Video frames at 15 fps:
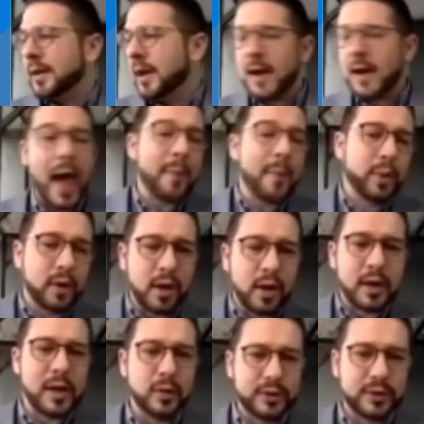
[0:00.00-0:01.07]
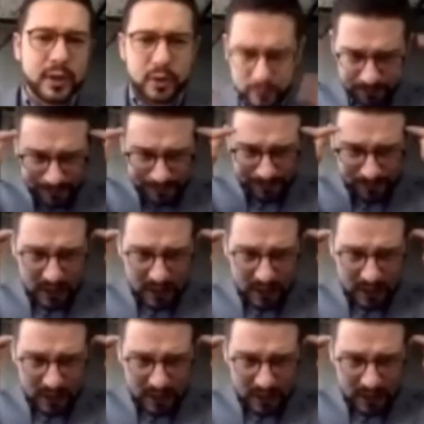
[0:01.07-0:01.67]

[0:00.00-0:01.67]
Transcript: an apple and he would tell you,